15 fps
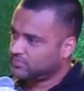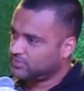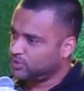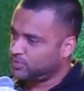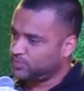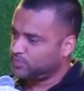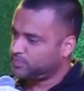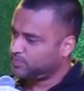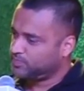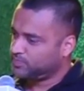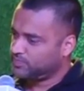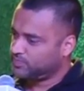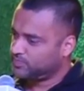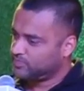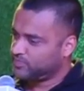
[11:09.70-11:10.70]
No.
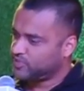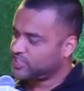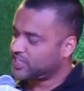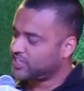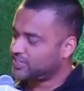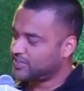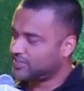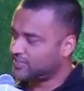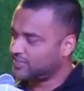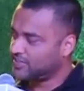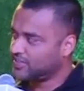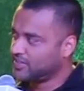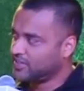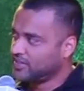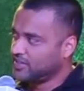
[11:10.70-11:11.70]
We set
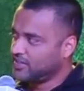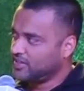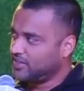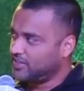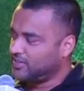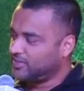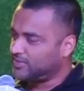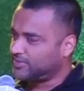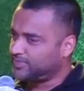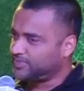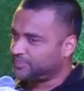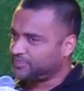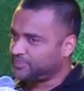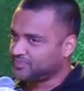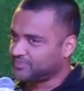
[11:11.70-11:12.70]
um,
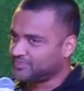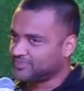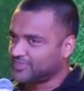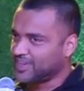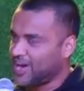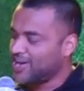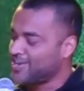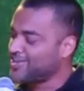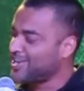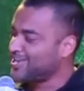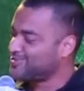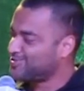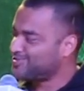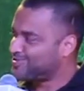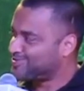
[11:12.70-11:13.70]

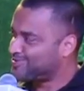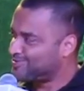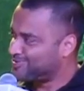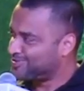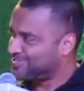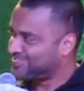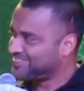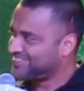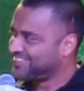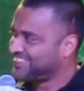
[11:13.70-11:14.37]
unnatural goals.